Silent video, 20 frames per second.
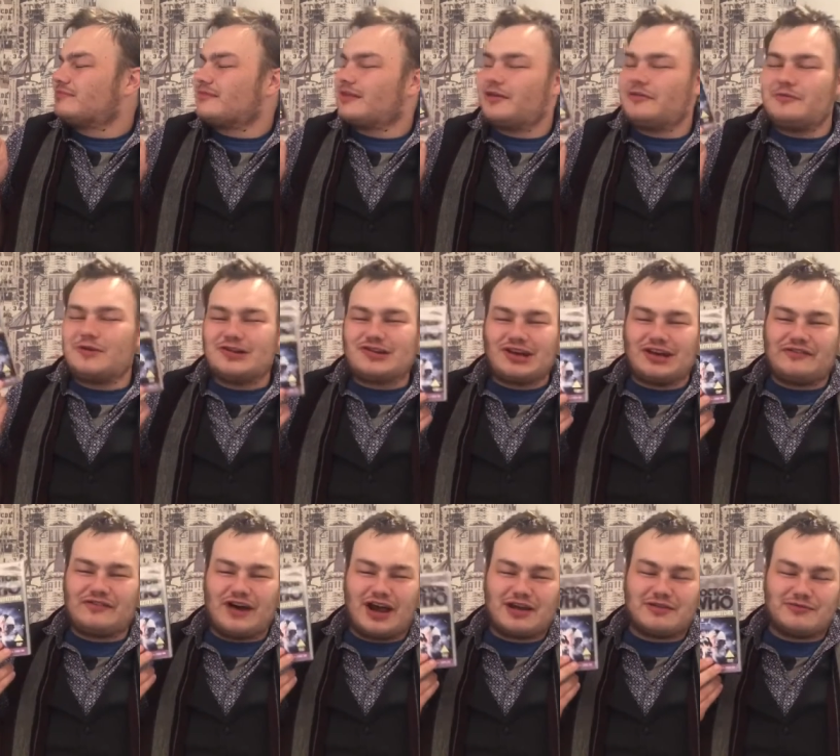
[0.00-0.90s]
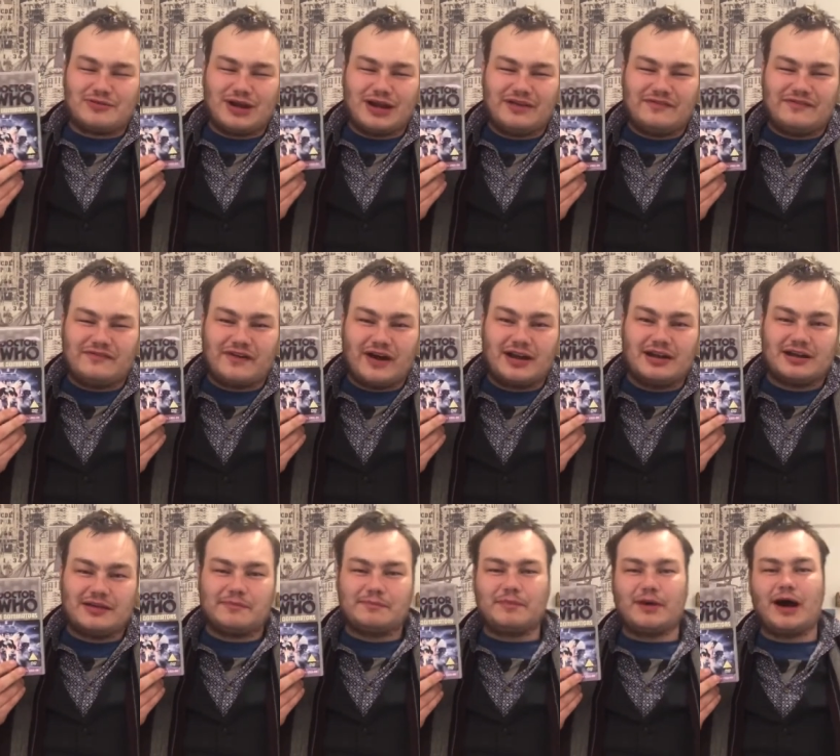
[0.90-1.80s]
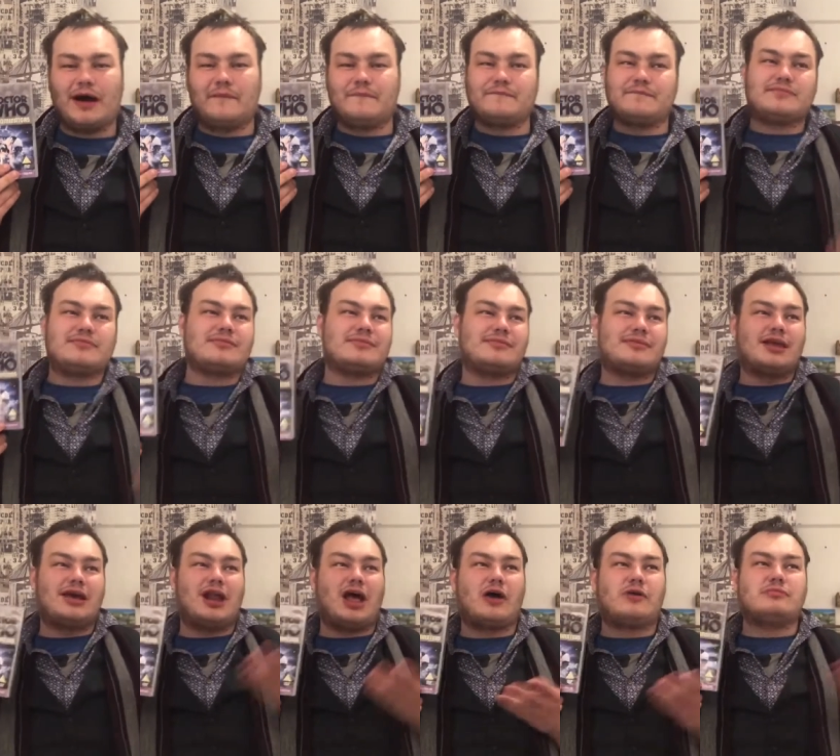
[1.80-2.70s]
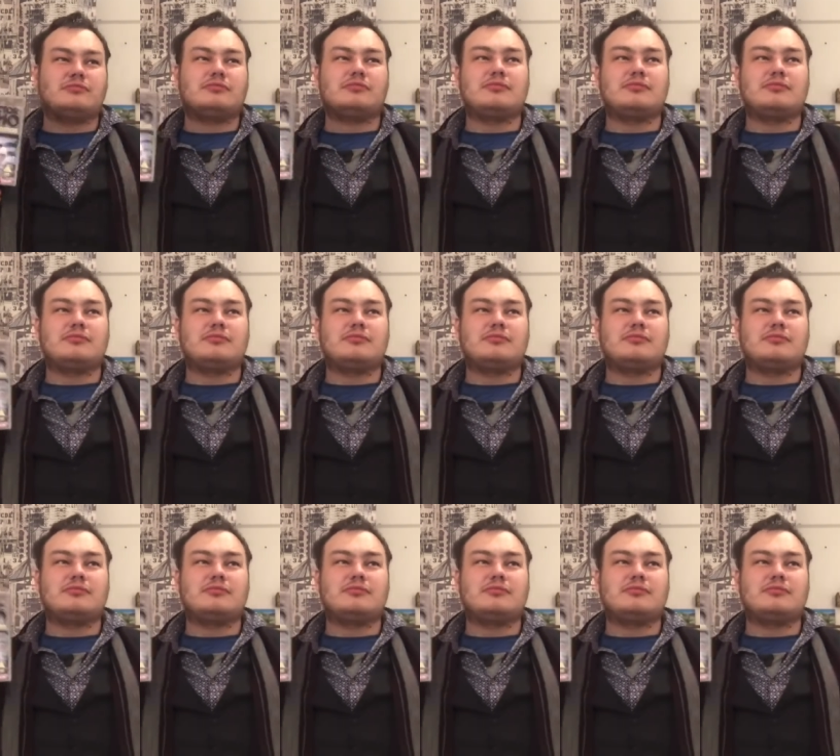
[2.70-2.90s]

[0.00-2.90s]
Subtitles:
Which I find really funny, but you know.